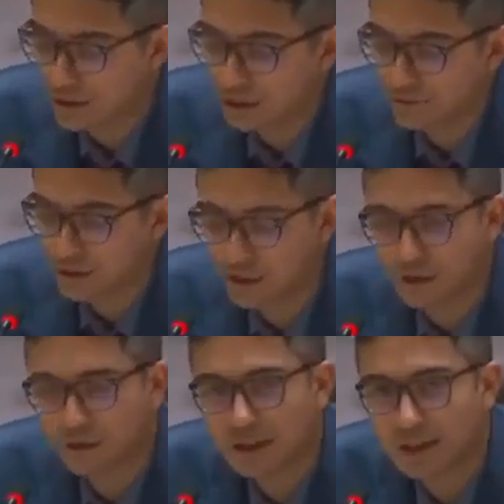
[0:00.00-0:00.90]
of
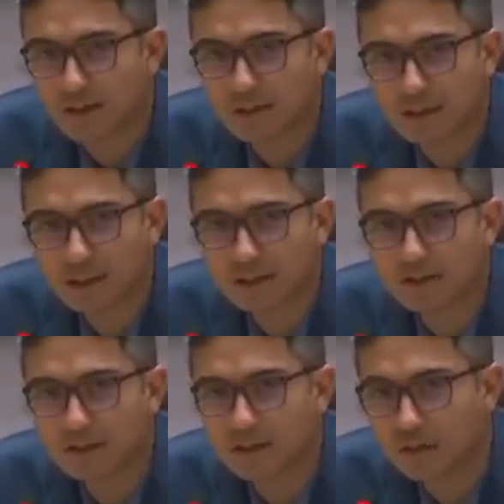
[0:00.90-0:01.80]
security
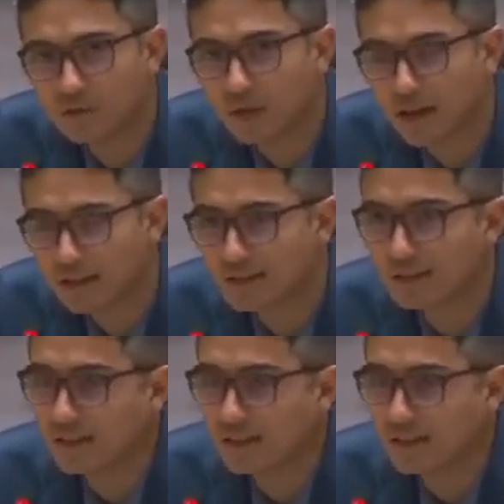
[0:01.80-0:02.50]
guarantees to the U.S.